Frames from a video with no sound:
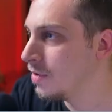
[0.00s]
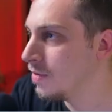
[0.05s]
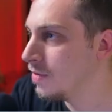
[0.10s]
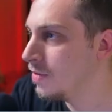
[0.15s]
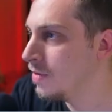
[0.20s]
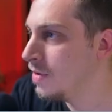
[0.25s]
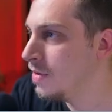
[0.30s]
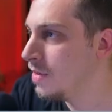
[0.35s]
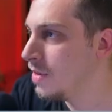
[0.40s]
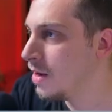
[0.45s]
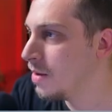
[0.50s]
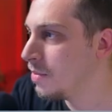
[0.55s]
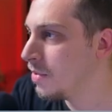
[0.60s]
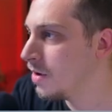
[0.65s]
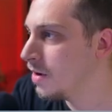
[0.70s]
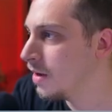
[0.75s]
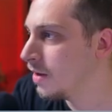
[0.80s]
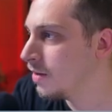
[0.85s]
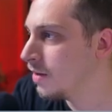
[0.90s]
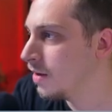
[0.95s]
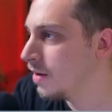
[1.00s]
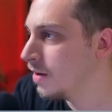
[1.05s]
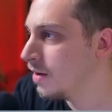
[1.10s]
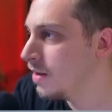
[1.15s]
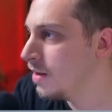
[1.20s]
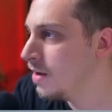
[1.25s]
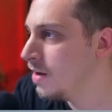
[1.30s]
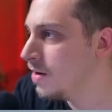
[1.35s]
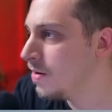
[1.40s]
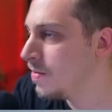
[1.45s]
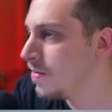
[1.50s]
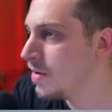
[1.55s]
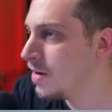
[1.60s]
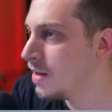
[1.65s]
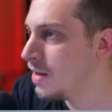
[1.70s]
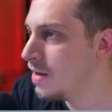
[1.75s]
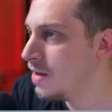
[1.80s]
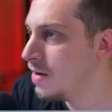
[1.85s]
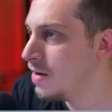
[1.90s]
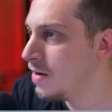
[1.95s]
you can see that I'm connecting it here
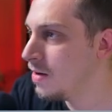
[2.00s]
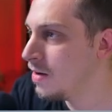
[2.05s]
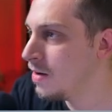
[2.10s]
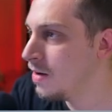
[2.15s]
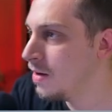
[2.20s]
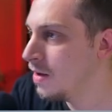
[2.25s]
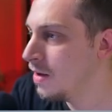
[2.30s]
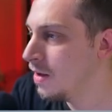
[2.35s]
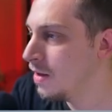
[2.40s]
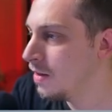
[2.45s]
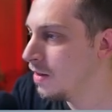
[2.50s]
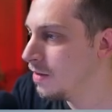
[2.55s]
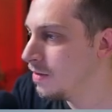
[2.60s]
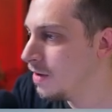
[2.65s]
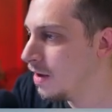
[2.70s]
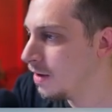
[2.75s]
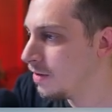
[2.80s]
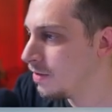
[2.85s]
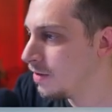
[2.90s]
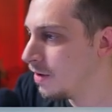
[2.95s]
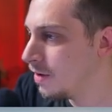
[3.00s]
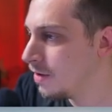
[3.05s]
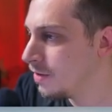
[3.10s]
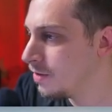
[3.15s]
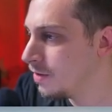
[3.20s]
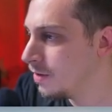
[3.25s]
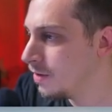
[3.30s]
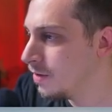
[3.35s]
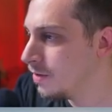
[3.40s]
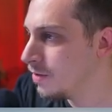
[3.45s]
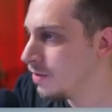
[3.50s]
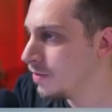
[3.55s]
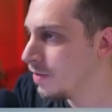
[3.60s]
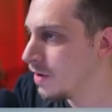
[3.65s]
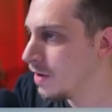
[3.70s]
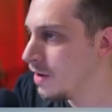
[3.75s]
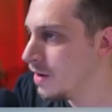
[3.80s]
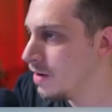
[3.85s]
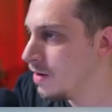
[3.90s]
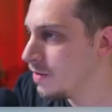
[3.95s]
and here. The text also goes
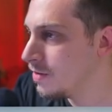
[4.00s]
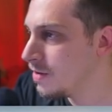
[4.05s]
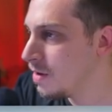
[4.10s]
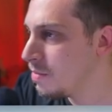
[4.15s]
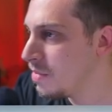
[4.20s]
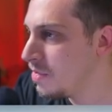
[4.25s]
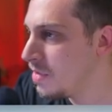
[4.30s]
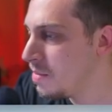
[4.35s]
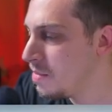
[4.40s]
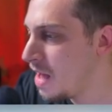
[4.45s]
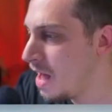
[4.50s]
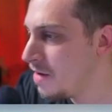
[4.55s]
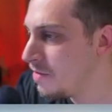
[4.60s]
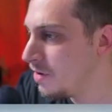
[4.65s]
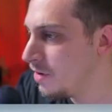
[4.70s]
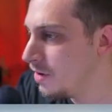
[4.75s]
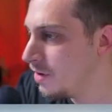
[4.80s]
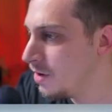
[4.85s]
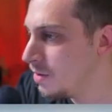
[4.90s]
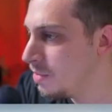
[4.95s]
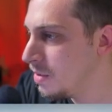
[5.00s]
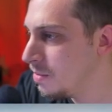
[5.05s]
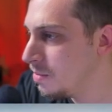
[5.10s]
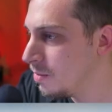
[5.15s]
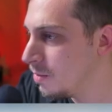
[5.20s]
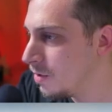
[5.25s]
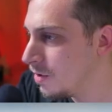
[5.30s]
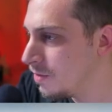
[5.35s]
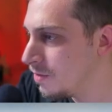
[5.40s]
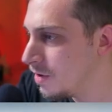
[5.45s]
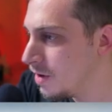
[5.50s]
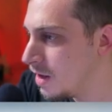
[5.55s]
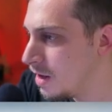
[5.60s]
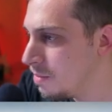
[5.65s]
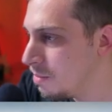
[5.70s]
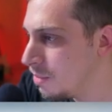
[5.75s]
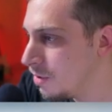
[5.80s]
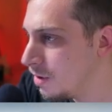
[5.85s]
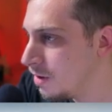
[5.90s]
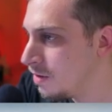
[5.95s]
over here. Some of them have a little bit more of an
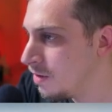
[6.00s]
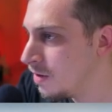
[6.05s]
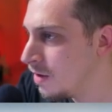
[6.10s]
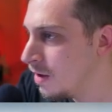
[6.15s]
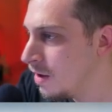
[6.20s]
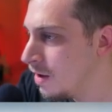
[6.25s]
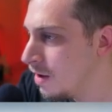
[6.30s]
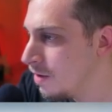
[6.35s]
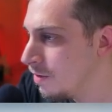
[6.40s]
input.